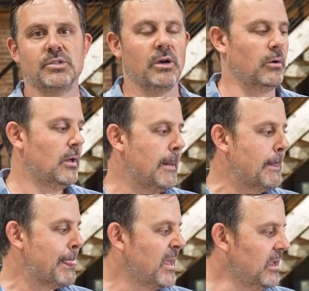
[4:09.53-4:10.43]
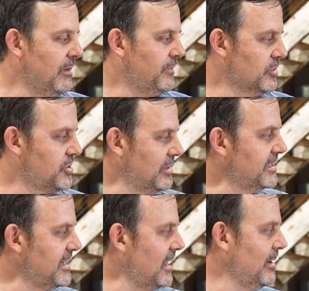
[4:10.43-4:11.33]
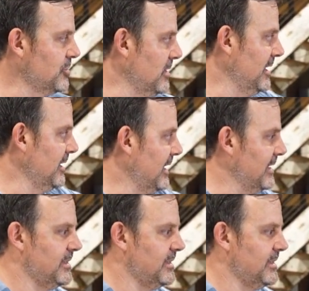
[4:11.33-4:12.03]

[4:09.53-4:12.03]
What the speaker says: So if you're stressed out about trying to get